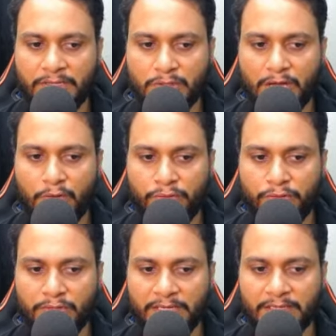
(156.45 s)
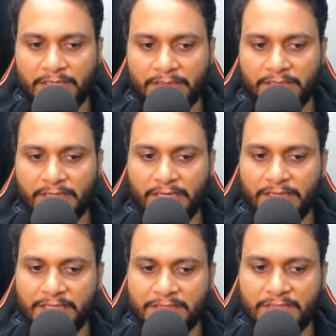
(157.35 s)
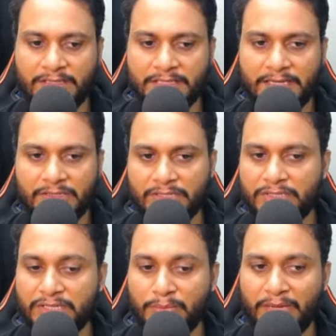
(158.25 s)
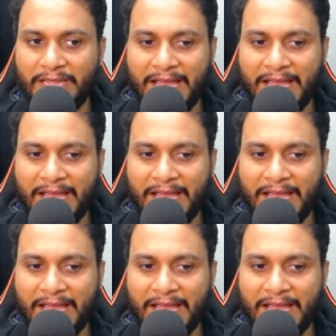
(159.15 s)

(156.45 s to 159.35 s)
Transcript: So how you can get the correct answer is adjust it by